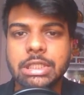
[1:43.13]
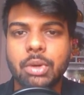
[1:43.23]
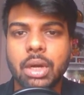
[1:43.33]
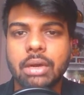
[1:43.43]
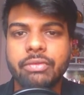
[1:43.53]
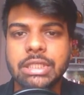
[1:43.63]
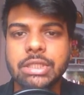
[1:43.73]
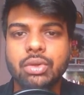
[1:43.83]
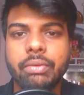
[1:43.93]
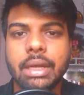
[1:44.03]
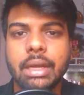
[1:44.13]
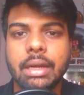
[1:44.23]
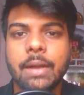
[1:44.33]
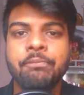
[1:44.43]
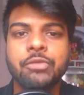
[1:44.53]
search bar, which is over
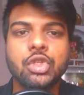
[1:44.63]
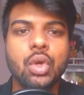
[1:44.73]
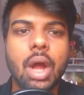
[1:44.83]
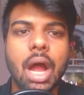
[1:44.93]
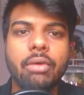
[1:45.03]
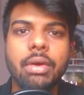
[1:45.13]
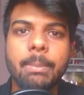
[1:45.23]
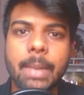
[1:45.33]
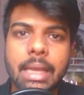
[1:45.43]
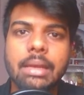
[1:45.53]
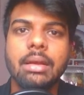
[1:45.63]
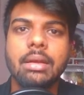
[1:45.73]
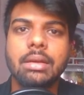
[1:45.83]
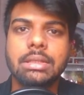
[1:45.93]
here. So our main